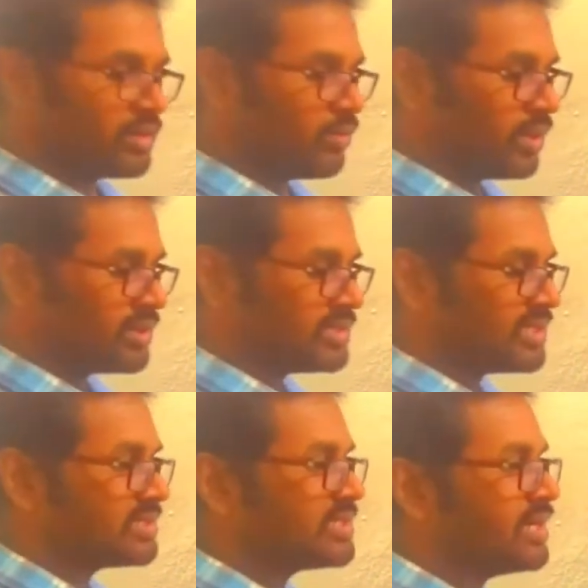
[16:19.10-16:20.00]
The one is
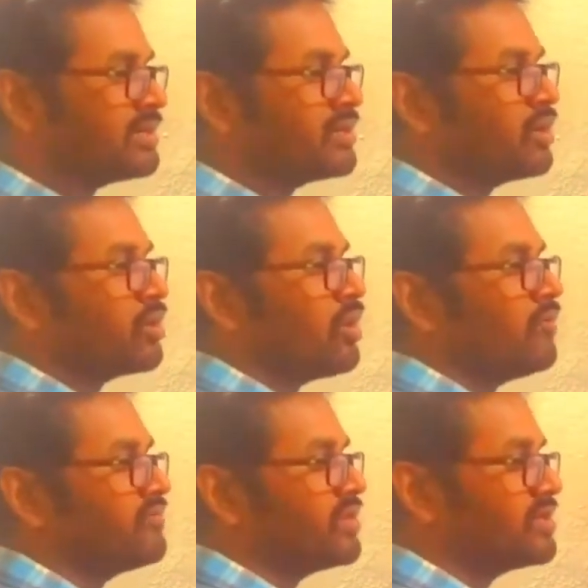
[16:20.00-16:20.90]
the center
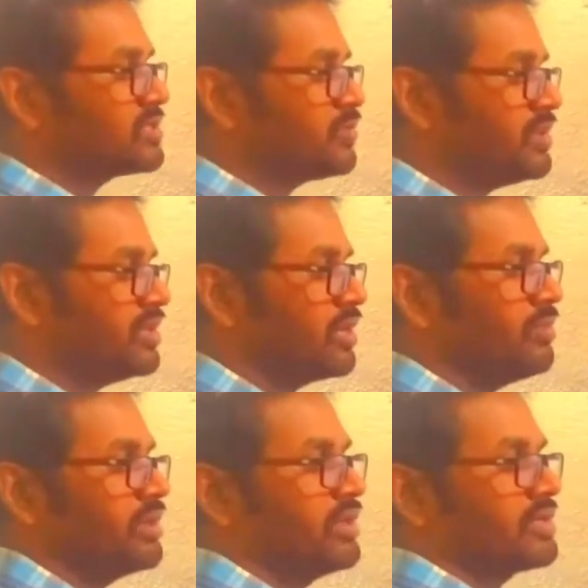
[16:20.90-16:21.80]
of the sphere,
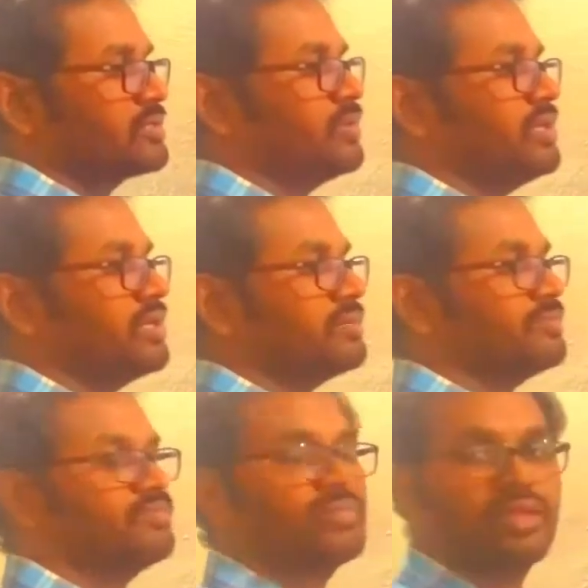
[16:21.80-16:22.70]
bigger sphere.